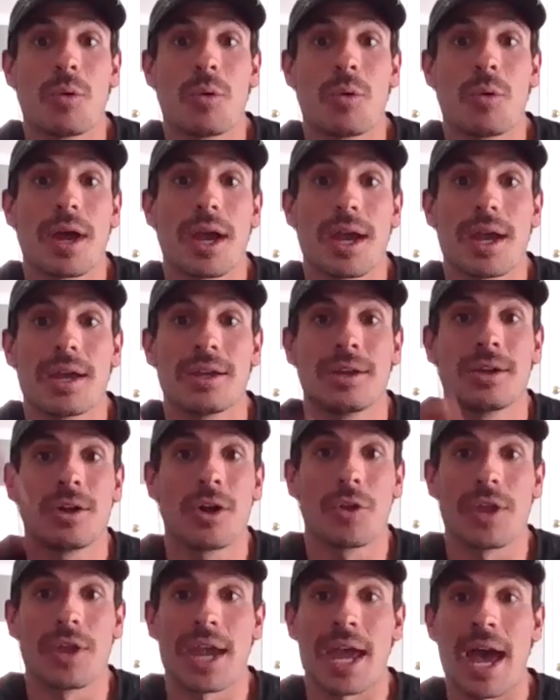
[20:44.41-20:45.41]
that way,
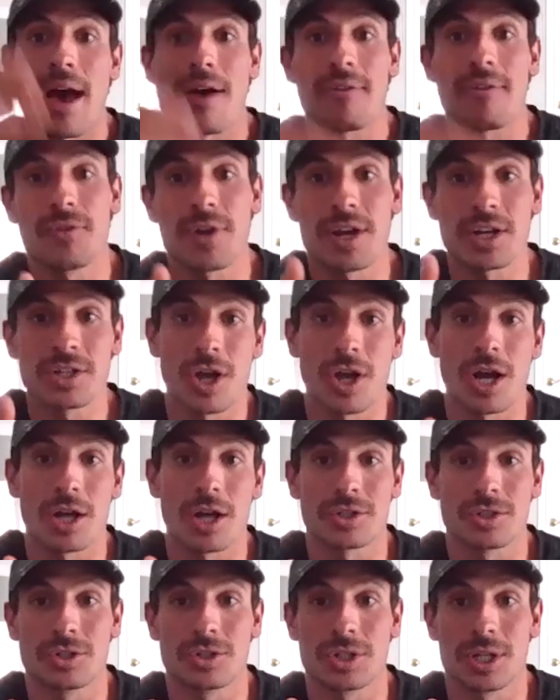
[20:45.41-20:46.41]
they have fresh
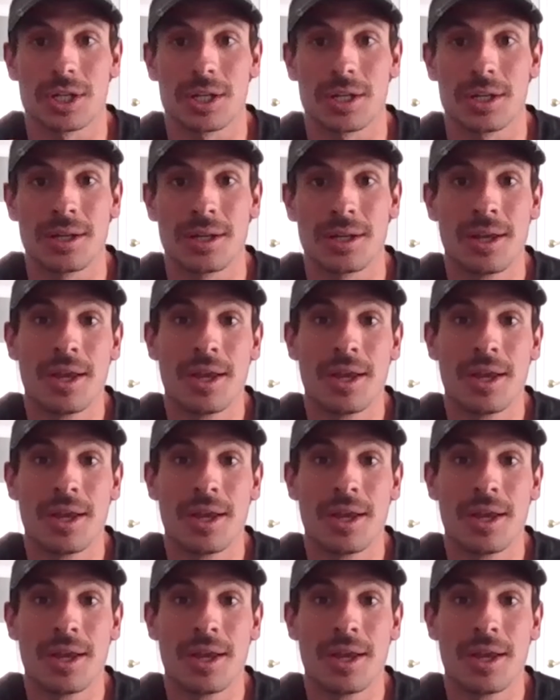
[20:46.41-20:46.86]
oxygen.